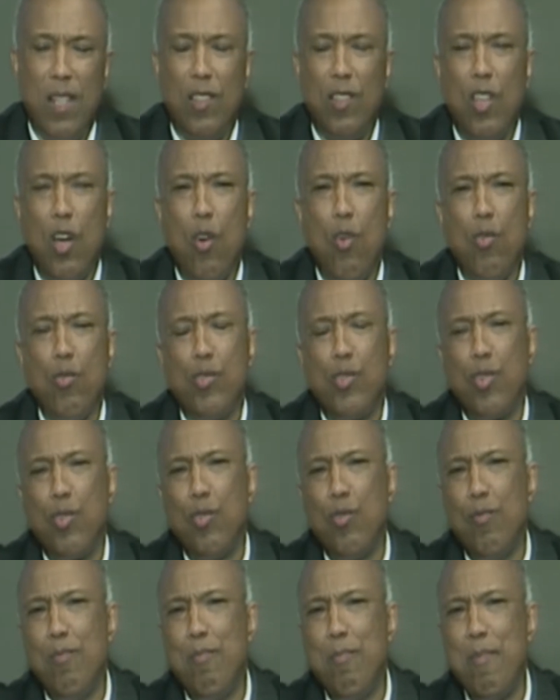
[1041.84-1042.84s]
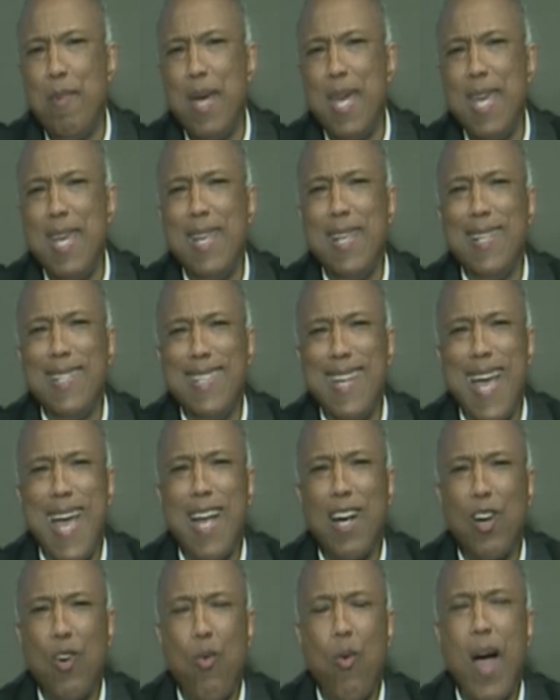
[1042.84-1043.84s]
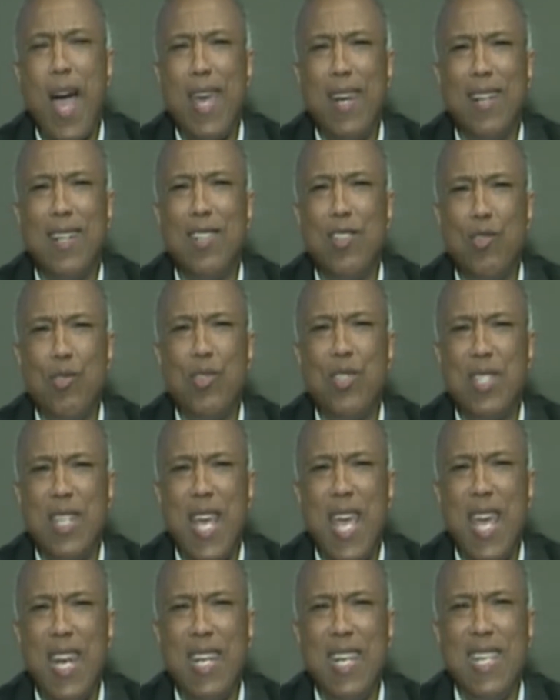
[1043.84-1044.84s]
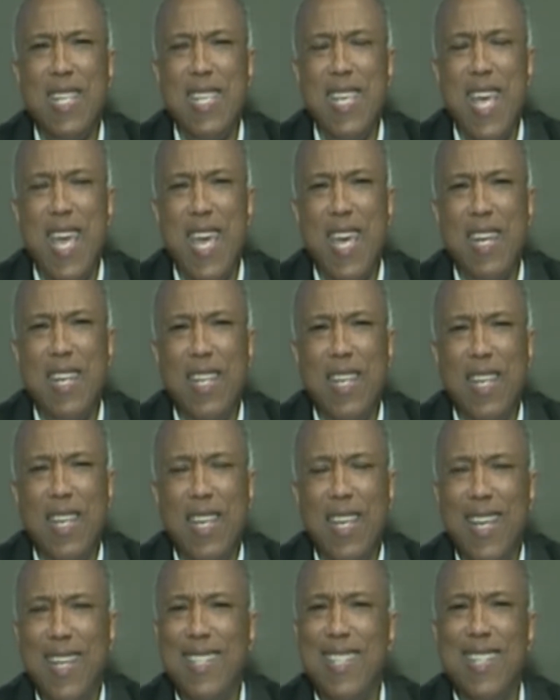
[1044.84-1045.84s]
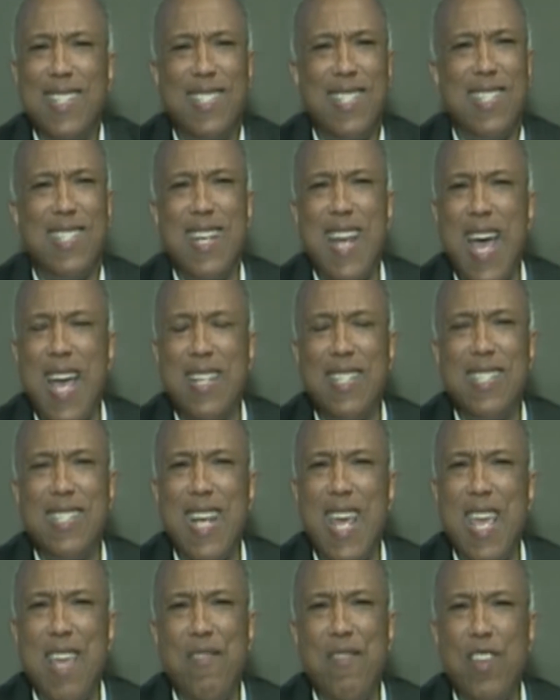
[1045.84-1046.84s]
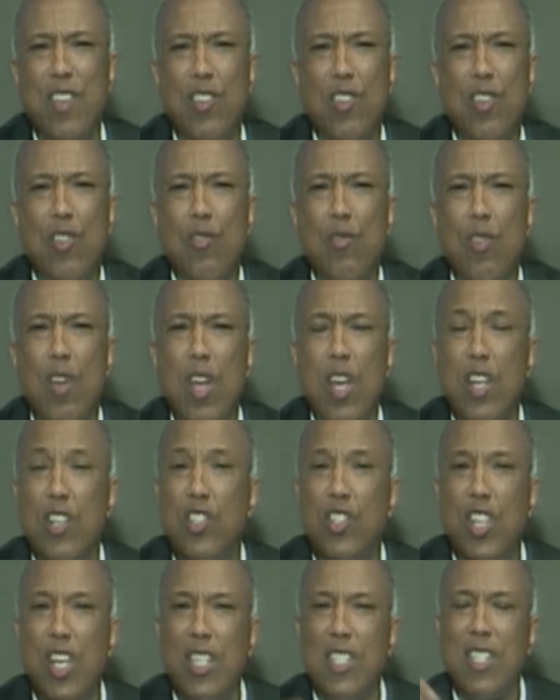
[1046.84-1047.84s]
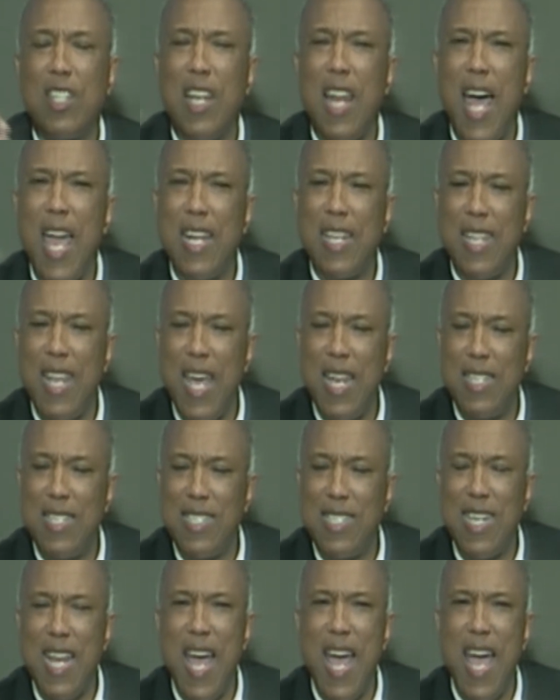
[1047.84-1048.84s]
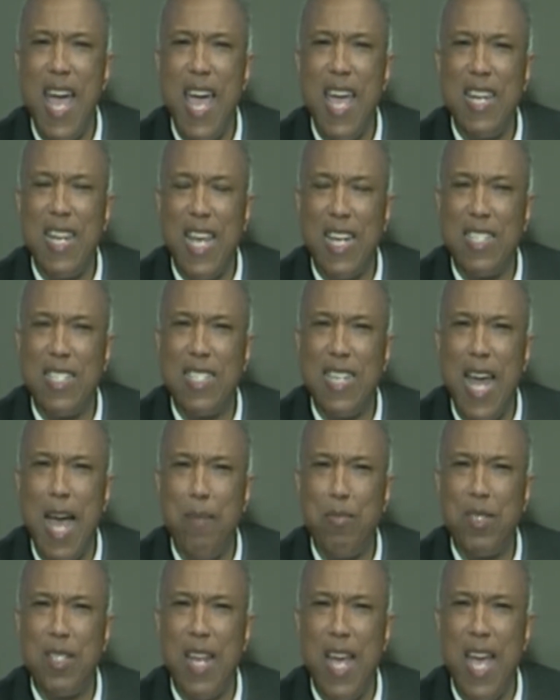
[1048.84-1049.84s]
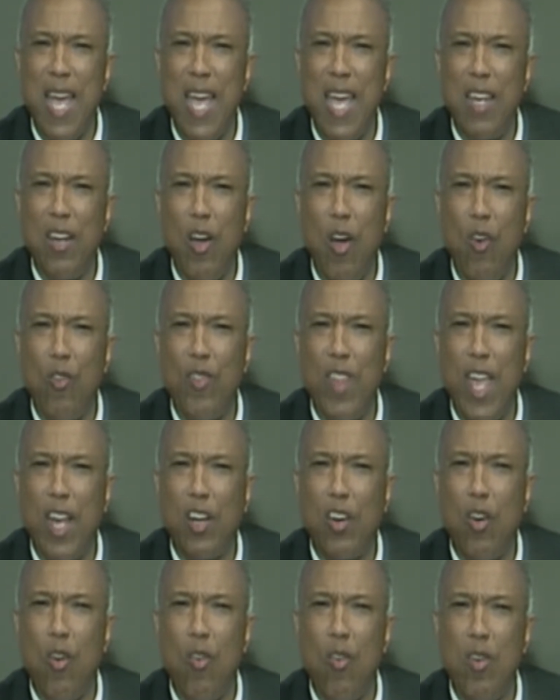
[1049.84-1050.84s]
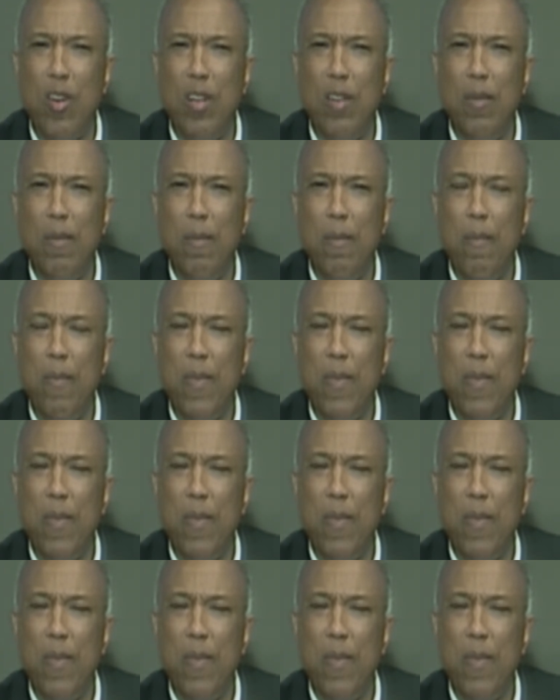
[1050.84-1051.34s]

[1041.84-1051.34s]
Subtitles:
those who may not quite understand it yet. This is not saving you. Just like that sign, that stop sign on that corner,